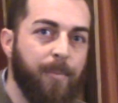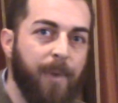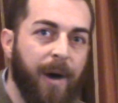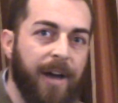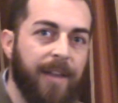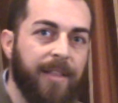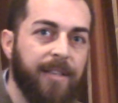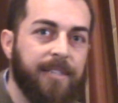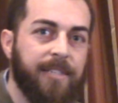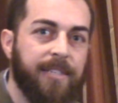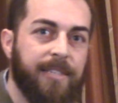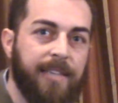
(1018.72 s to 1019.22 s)

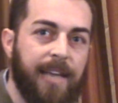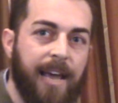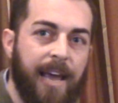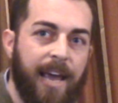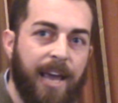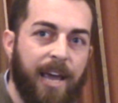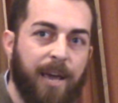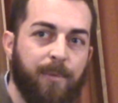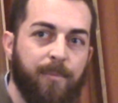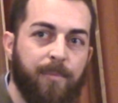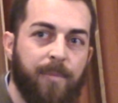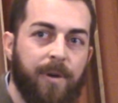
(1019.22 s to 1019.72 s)
by the
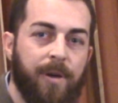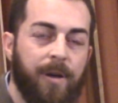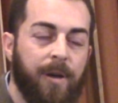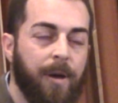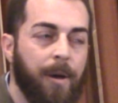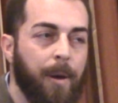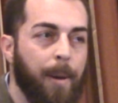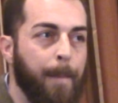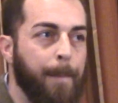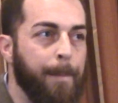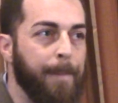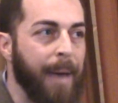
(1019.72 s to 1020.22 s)
same
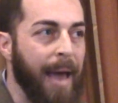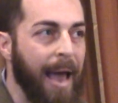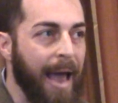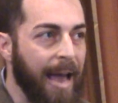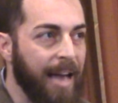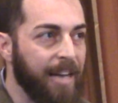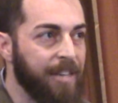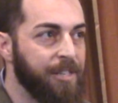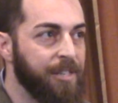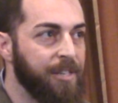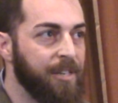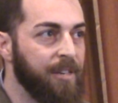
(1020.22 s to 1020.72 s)

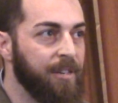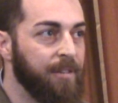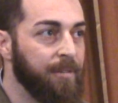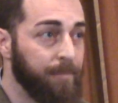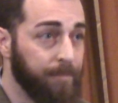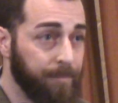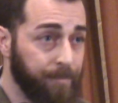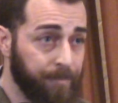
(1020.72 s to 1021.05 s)
passion